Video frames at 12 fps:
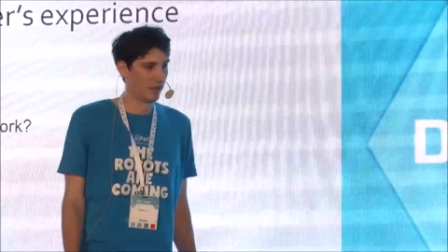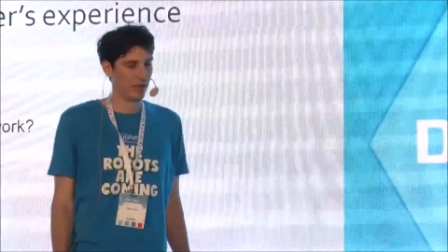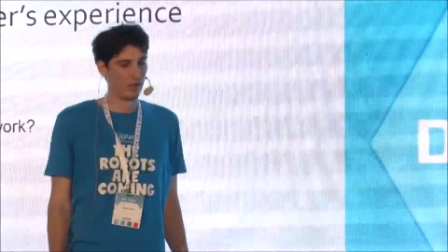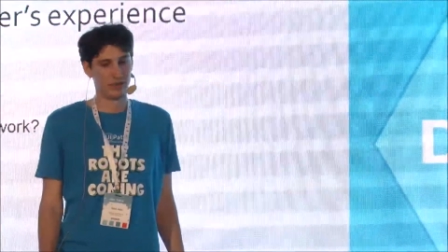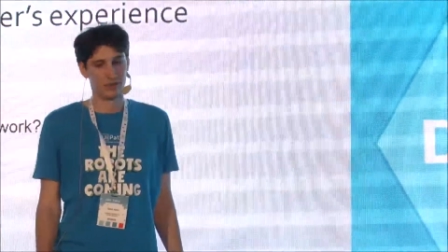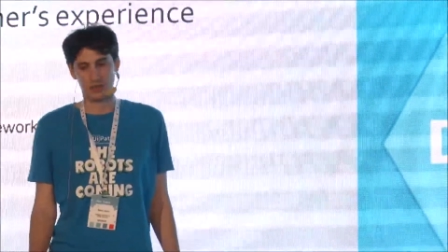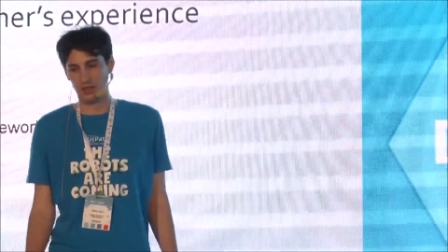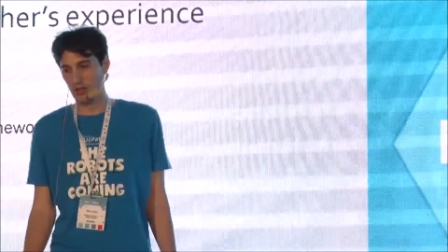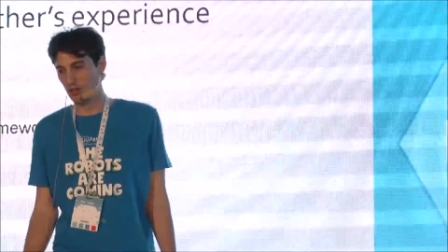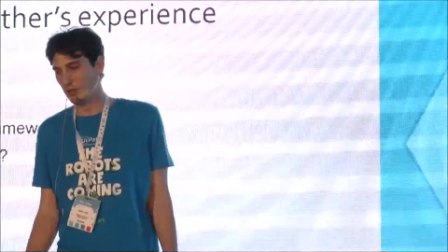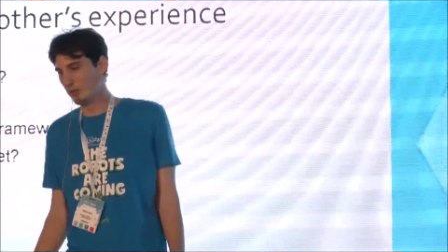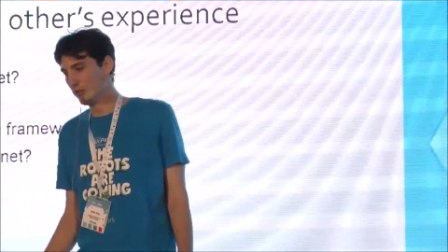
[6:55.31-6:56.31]

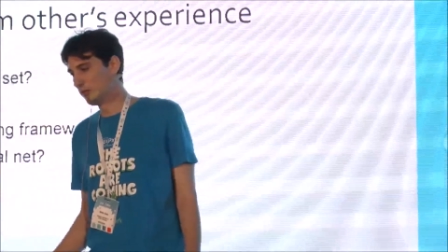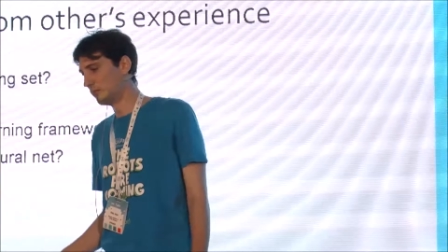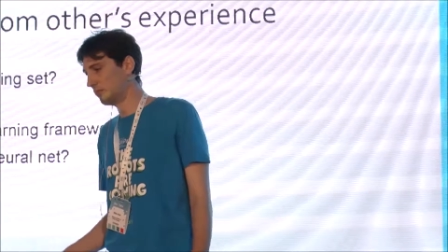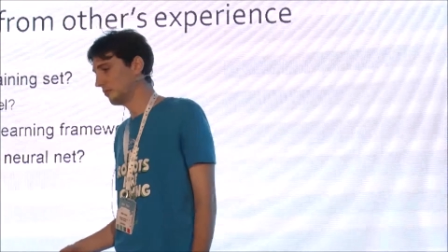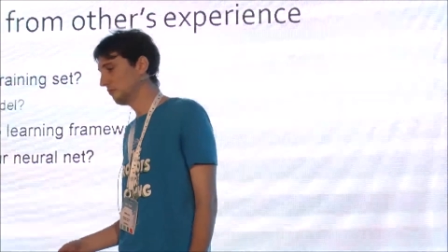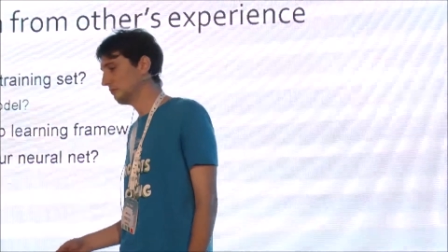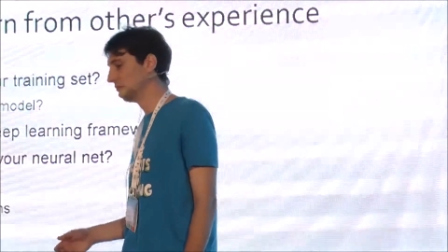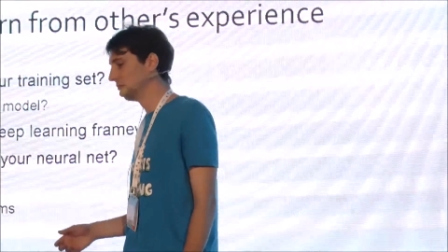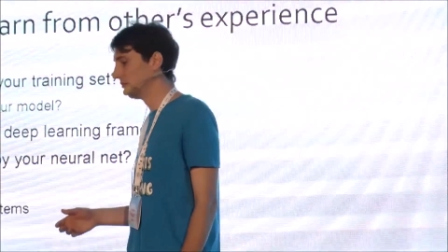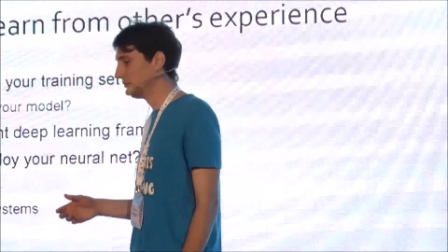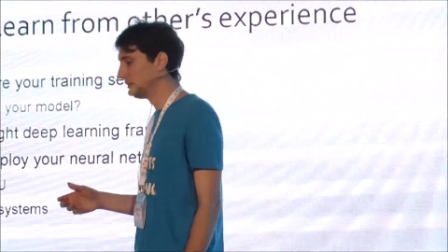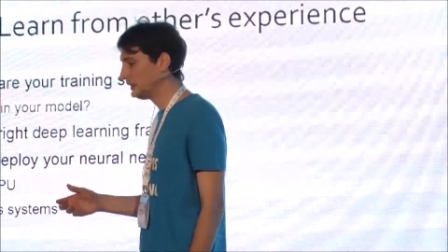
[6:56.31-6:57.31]
So
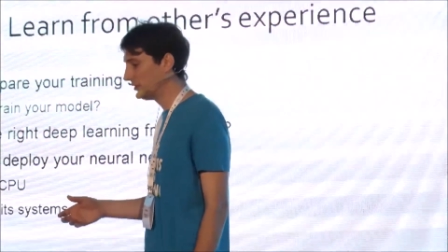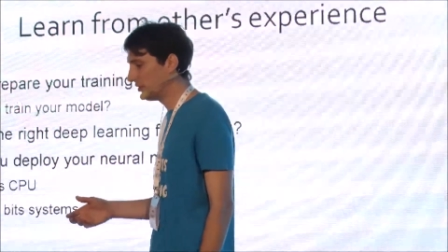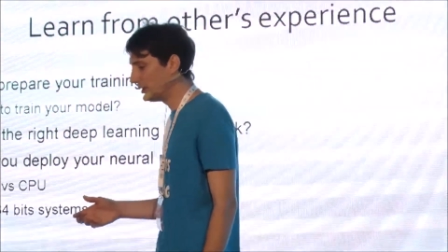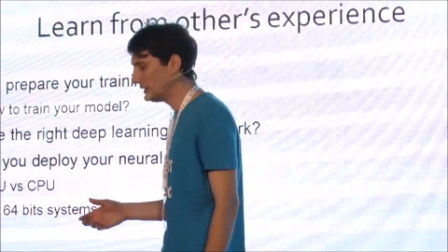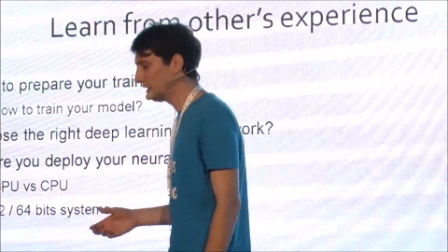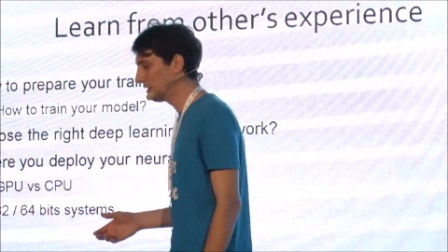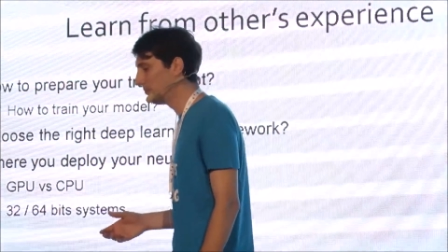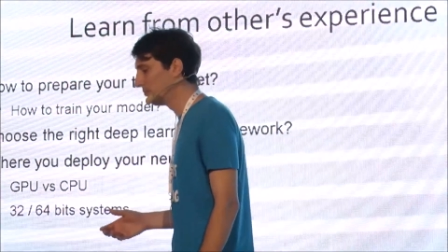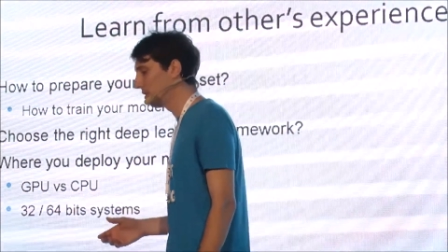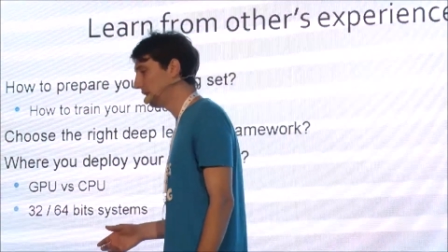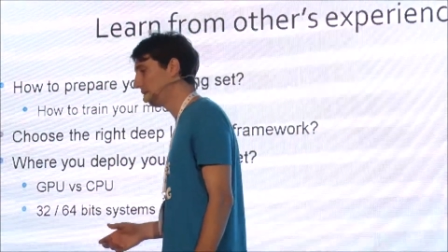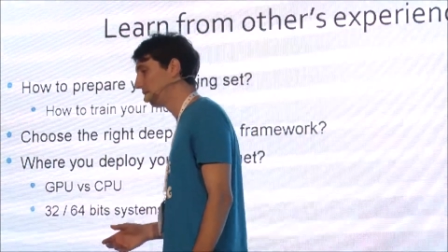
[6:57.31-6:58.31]
it's
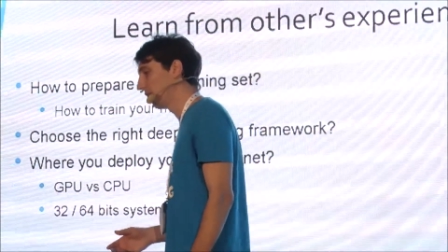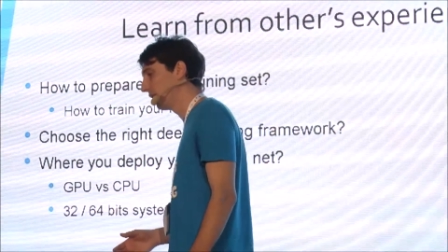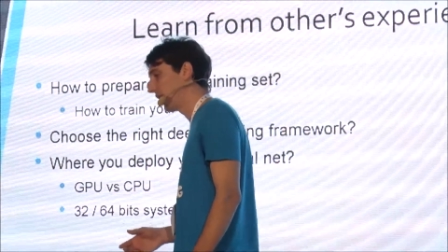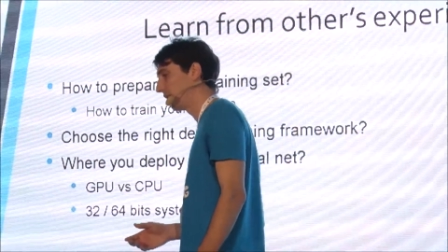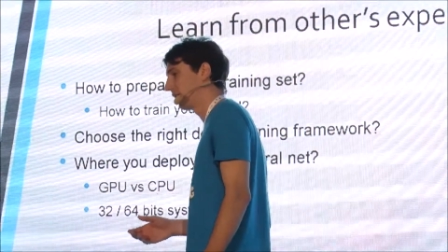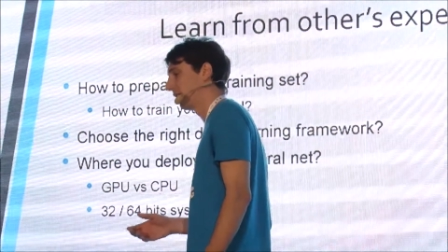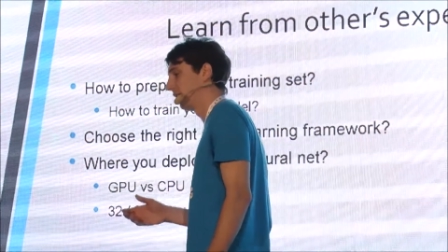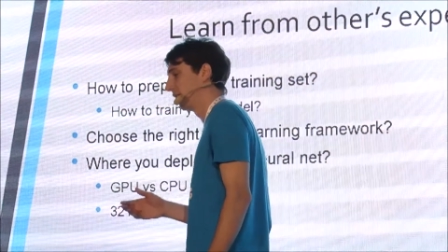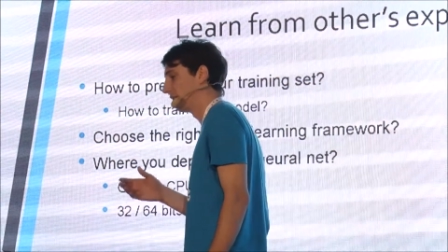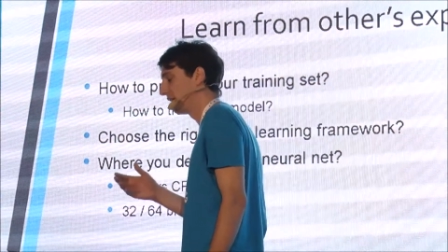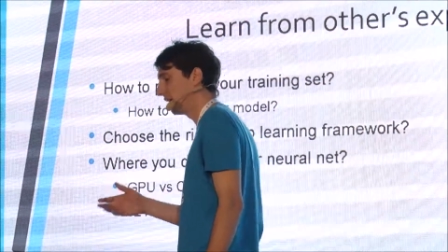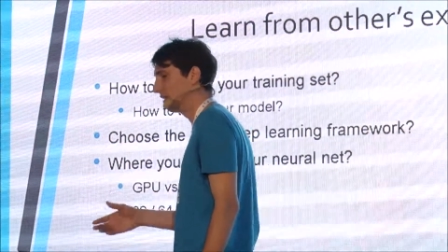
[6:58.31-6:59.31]
important to know that
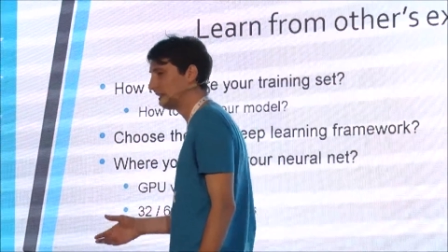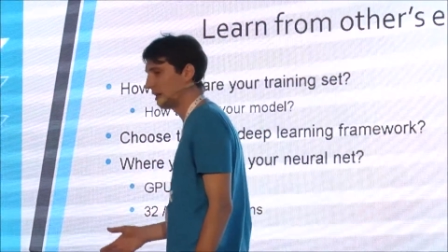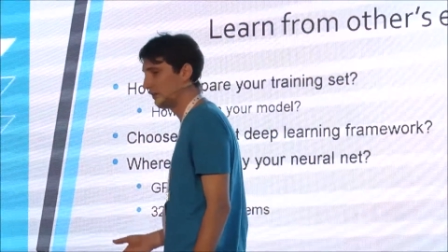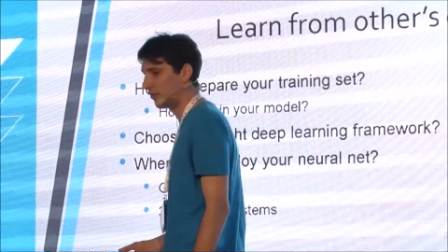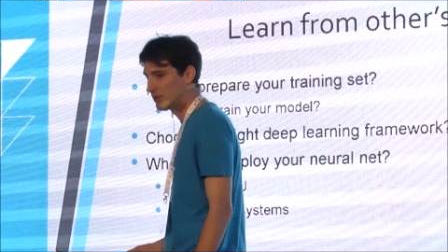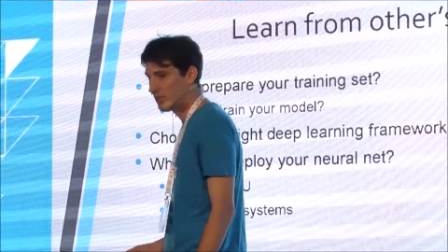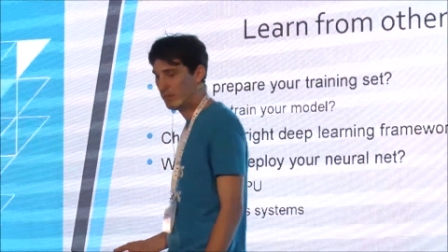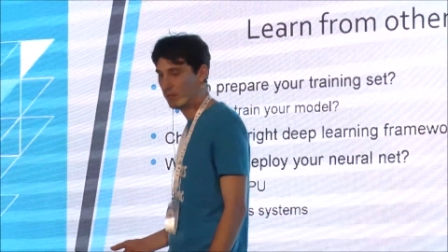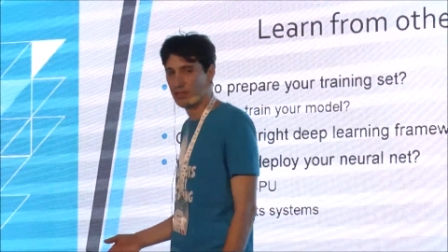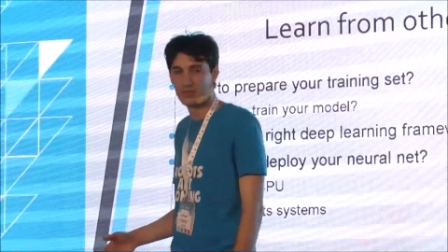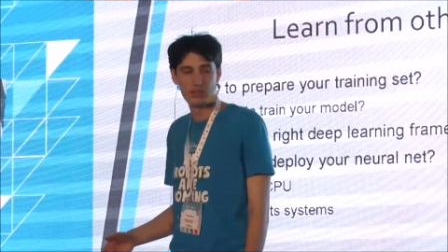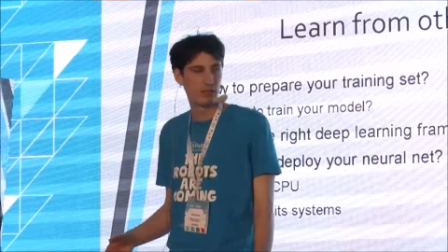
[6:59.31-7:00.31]
CNTK, for example,
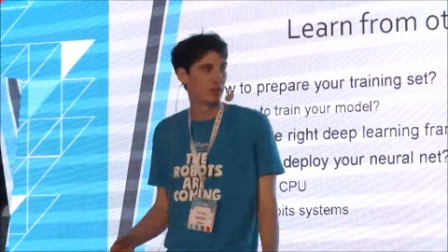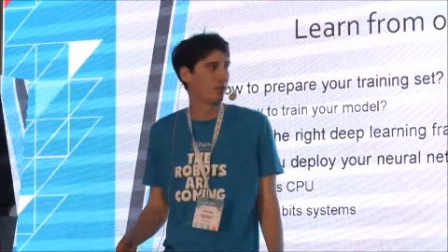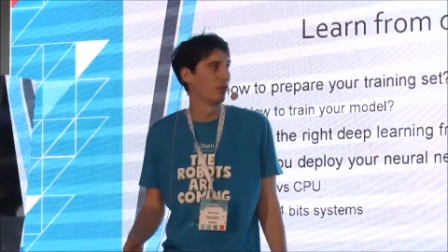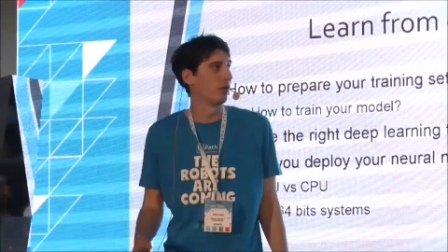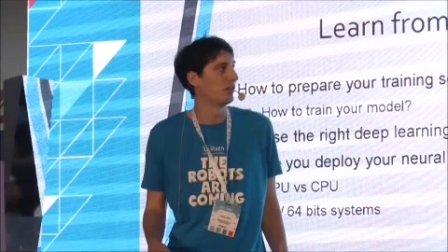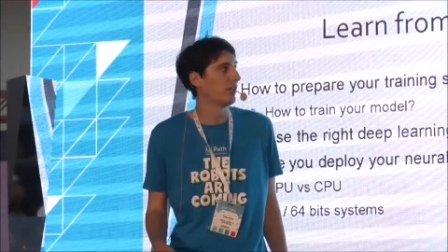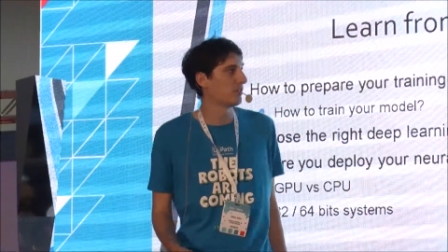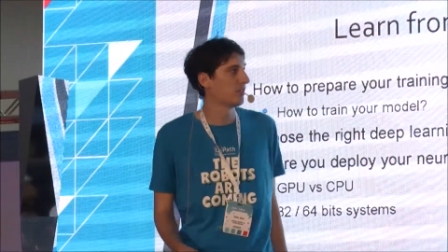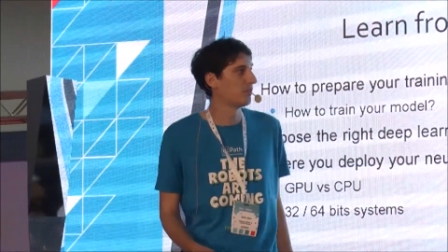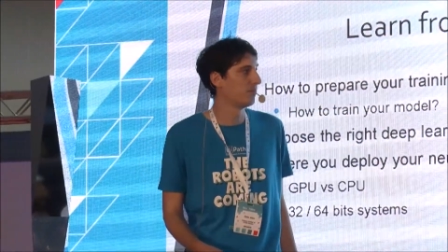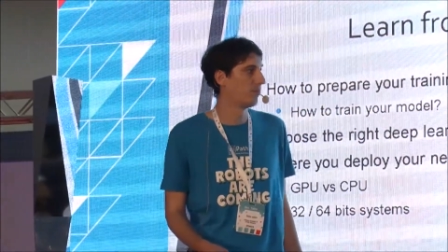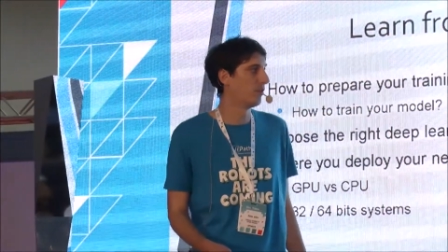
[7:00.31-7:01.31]
and TensorFlow doesn't
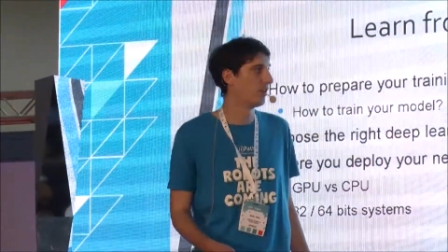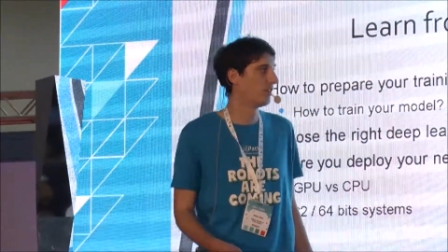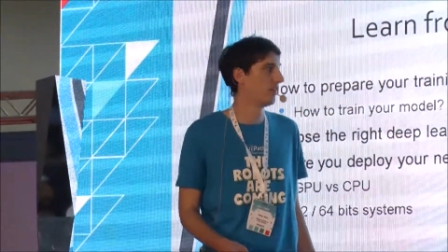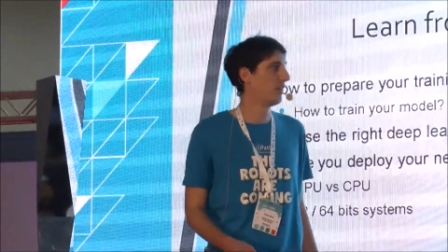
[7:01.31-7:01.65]
support